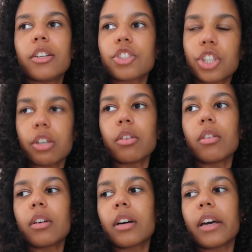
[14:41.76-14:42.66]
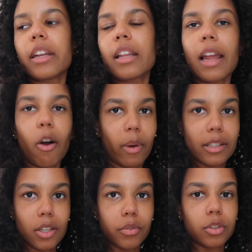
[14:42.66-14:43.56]
chill and allow
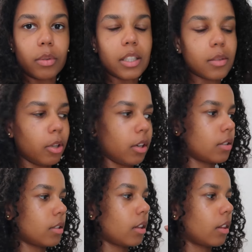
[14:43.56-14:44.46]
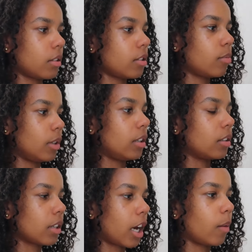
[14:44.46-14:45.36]
myself to rest, because this is really
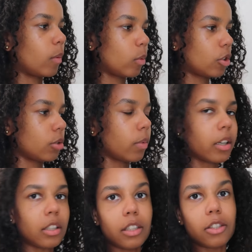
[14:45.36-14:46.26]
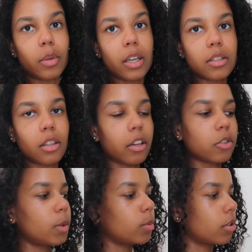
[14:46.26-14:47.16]
the time in which your body needs rest. A lot
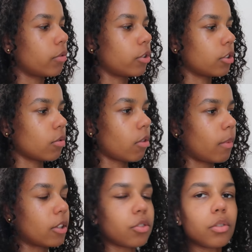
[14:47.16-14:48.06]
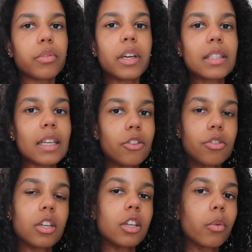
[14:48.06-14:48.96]
of people refer to the menstrual phase as
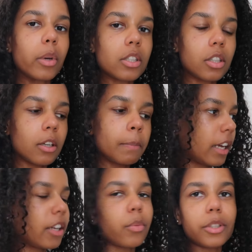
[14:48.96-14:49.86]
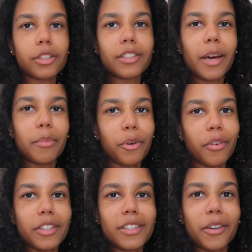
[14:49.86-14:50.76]
your inner winter, and in winter time you
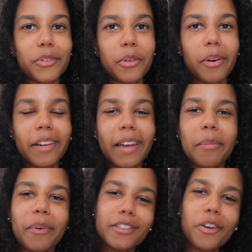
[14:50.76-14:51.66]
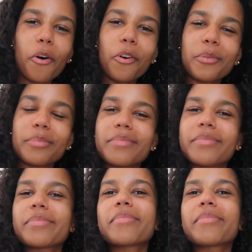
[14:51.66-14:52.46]
obviously also are like more at home,